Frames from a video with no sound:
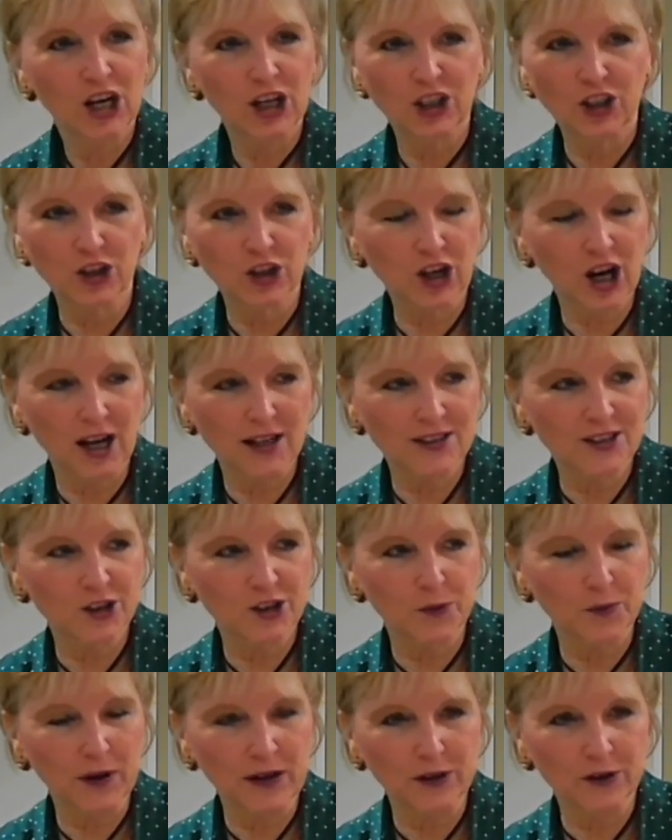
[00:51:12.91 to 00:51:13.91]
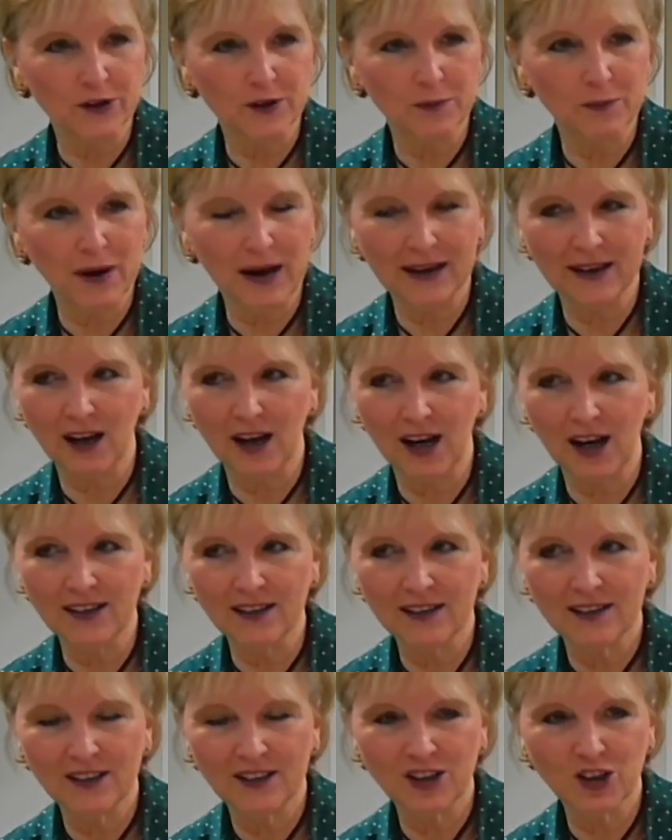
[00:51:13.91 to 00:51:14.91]
Your God's no better than my God.
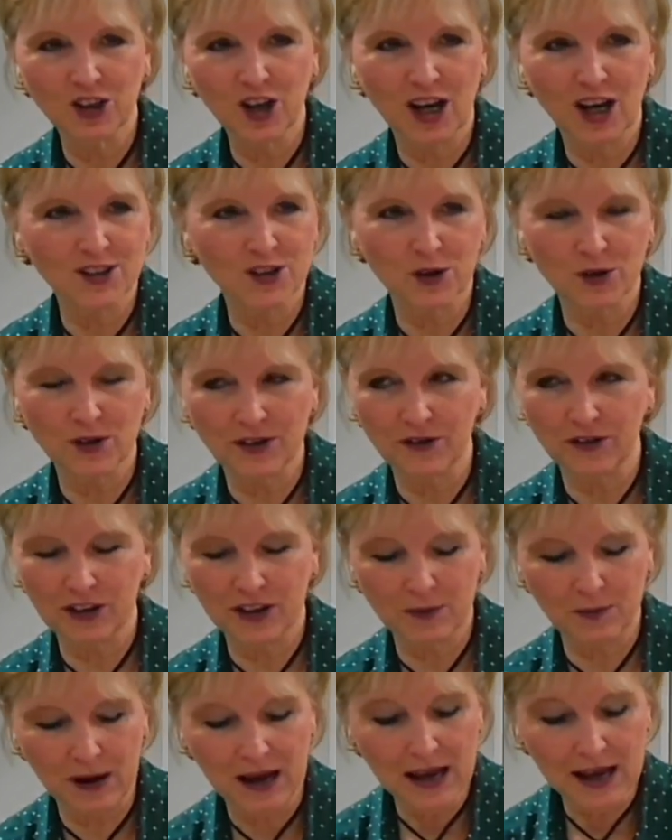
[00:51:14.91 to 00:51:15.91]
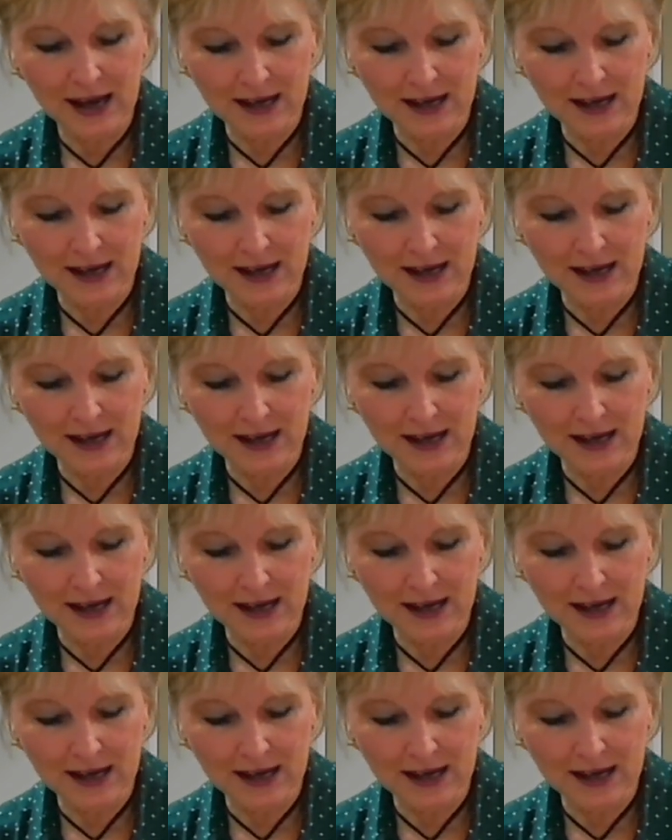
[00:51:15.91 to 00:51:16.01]
Your God's no different than mine.